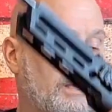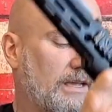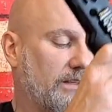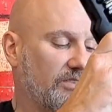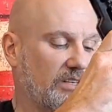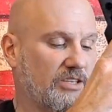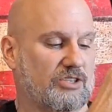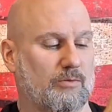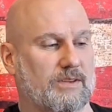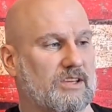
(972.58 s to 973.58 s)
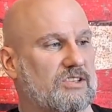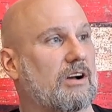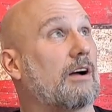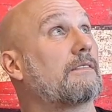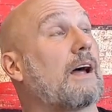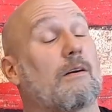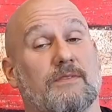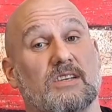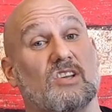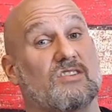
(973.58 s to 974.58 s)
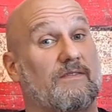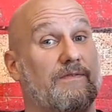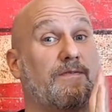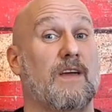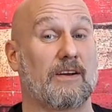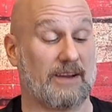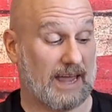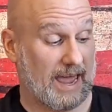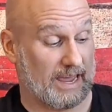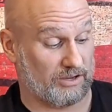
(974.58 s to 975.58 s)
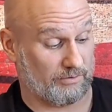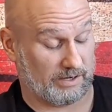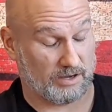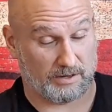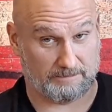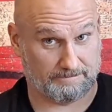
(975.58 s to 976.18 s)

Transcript: There's an issue with this gun. Now, this is a very accurate gun.